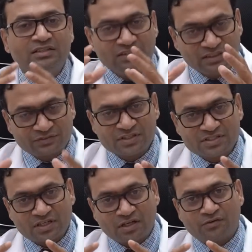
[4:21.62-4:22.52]

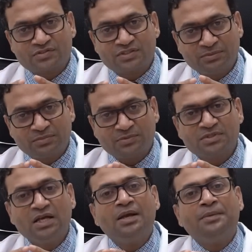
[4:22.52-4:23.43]
difference of symptoms
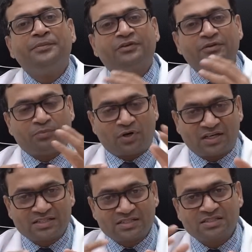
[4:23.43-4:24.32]
between
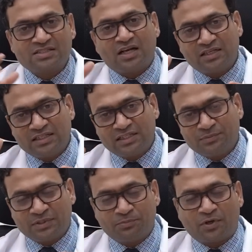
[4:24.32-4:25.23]
Parkinson's and the
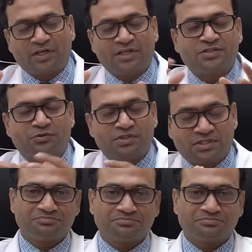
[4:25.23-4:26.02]
atypical Parkinsonism.